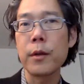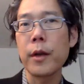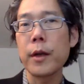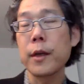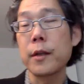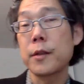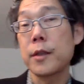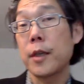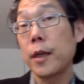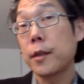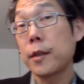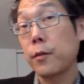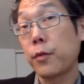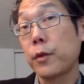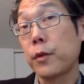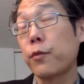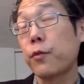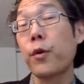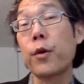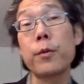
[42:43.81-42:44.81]
They can take
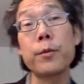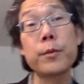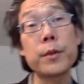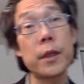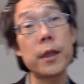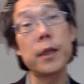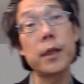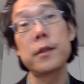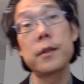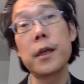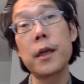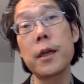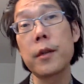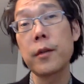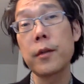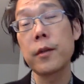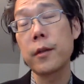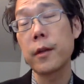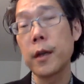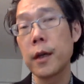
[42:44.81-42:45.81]
different forms. They can take